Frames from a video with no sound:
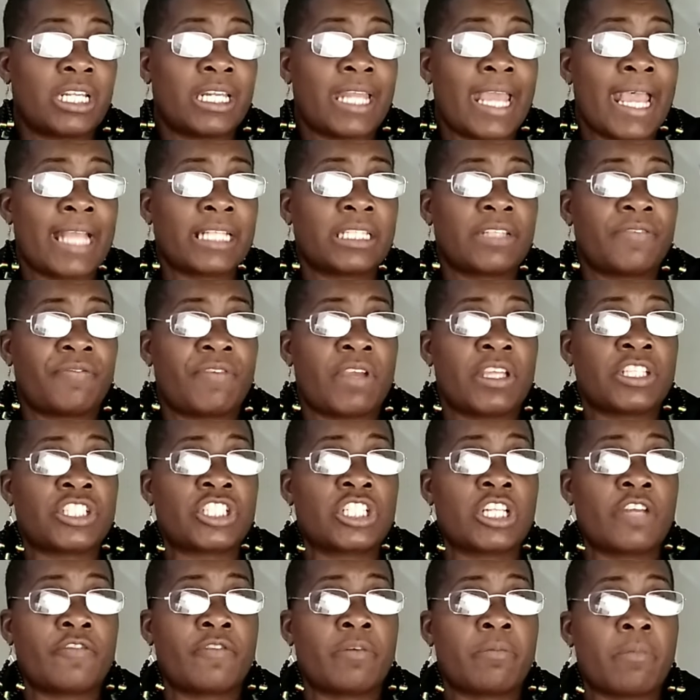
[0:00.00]

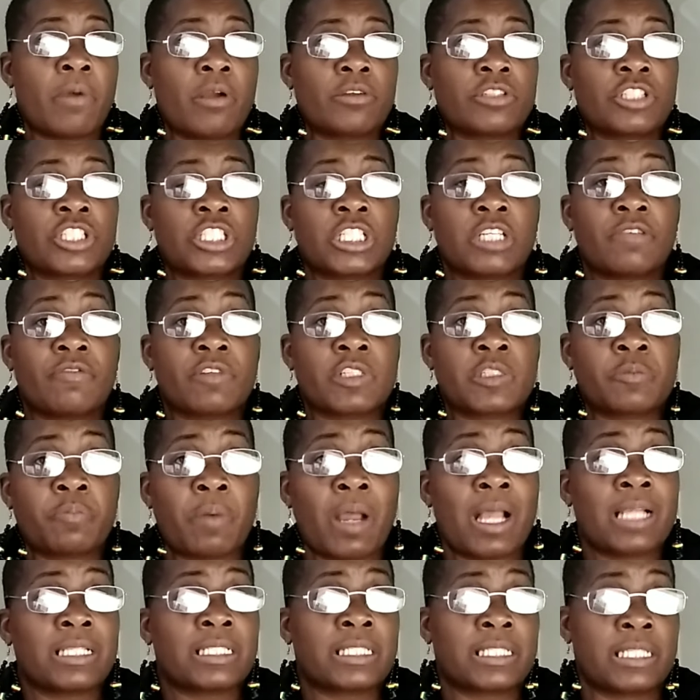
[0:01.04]
Plant-based diet
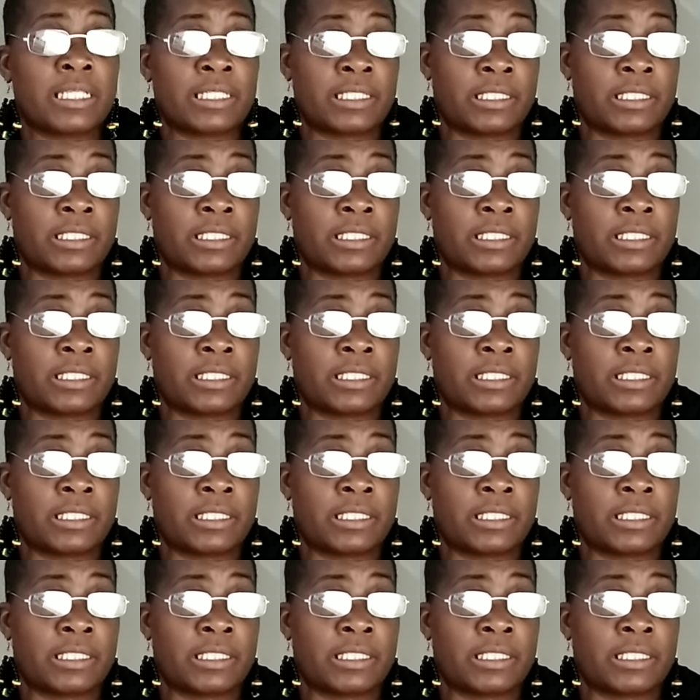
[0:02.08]
rich in